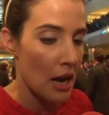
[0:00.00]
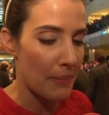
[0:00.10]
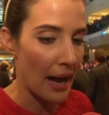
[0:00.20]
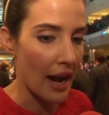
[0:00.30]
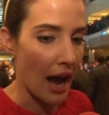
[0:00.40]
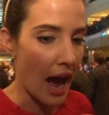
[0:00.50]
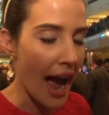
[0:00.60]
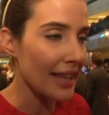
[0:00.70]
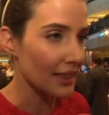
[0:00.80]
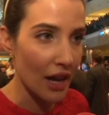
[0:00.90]
But
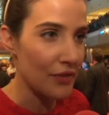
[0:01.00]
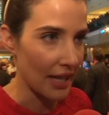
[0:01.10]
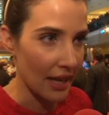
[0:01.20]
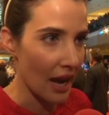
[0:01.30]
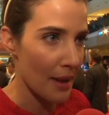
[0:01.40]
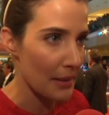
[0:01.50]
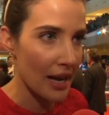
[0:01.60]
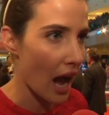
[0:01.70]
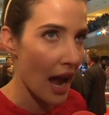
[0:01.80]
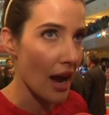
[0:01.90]
I loved it. I
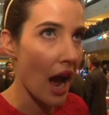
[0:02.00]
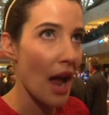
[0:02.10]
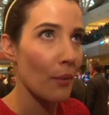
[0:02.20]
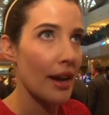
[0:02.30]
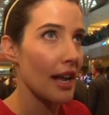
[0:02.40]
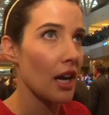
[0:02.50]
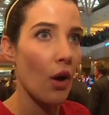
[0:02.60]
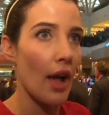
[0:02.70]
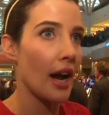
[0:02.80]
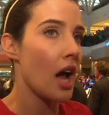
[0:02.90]
mean, I, I went in
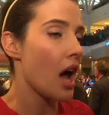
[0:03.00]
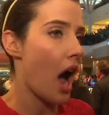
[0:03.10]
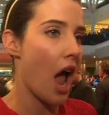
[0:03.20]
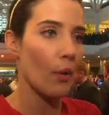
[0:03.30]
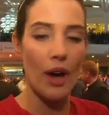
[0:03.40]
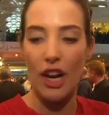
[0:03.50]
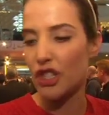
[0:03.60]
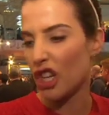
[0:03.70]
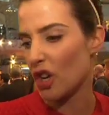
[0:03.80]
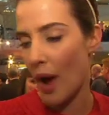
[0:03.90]
going, I want
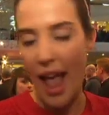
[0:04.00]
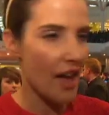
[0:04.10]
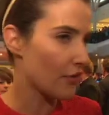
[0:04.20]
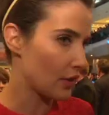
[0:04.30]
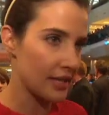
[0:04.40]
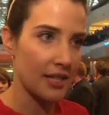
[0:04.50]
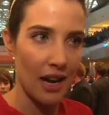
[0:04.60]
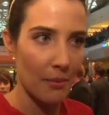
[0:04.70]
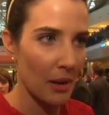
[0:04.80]
to do every stunt